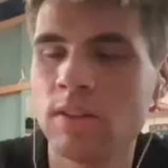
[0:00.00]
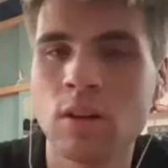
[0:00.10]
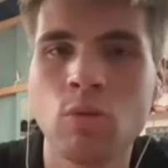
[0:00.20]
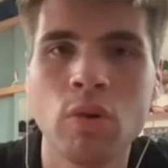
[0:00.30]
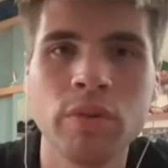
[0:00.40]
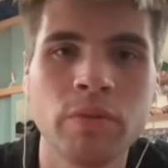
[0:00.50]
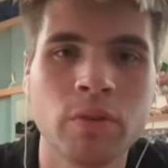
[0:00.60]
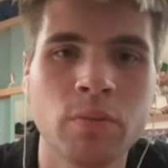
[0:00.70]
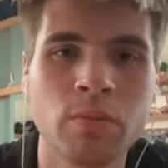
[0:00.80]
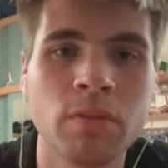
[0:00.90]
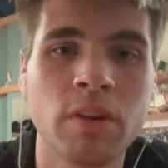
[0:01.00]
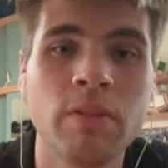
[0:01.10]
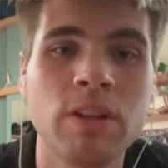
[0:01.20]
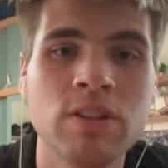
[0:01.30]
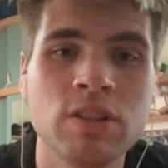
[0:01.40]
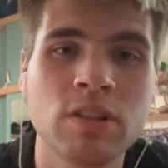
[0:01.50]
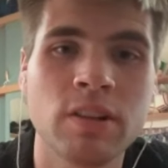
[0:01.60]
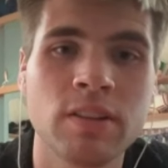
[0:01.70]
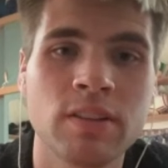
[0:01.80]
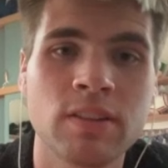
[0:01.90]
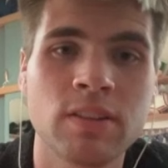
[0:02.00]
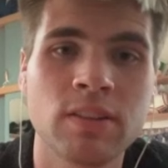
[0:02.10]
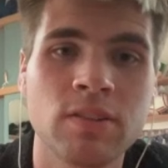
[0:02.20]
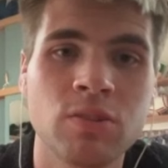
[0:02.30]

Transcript: is a quote from Da Vinci that uh,